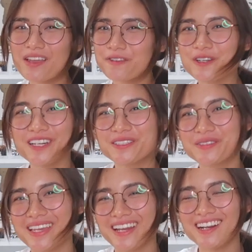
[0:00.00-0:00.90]
If you are
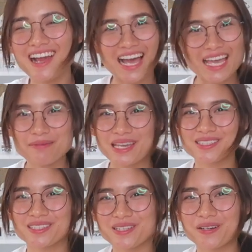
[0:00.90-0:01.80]
new here, I'm
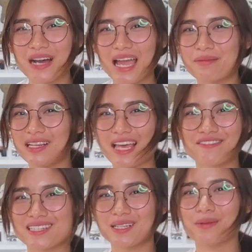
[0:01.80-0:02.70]
Angel Yeo. I'm a
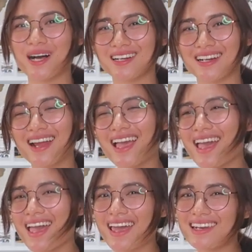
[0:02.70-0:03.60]
lifestyle blogger
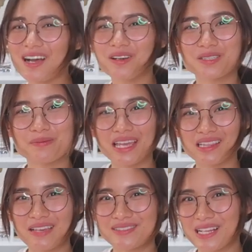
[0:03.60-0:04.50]
and I also
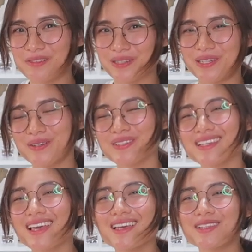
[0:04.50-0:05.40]
make lifestyle videos.